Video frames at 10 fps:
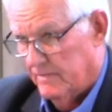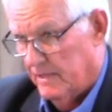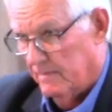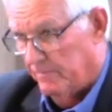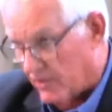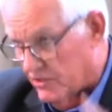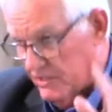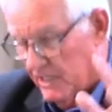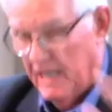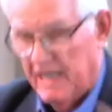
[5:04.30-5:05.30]

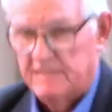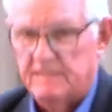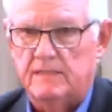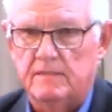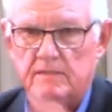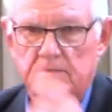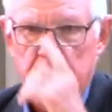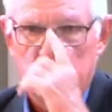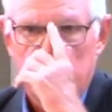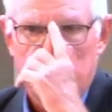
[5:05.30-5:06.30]
Personalize it.
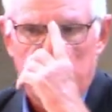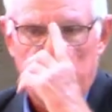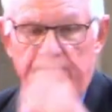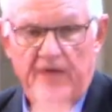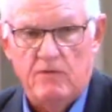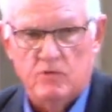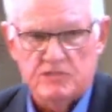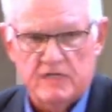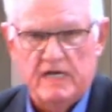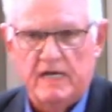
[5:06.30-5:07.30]
If I was
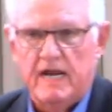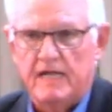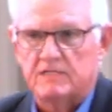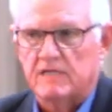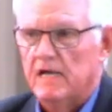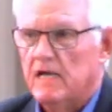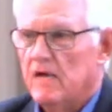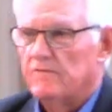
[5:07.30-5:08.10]
saying it, I'd say,